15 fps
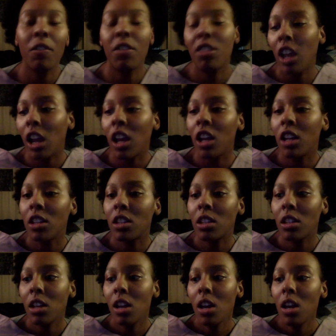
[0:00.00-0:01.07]
things
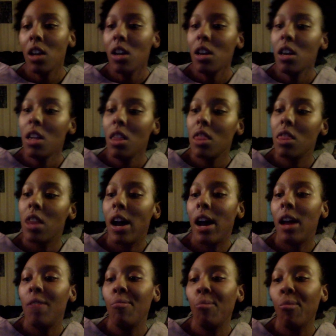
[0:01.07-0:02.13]

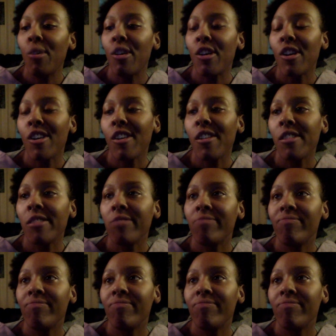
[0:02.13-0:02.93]
that were,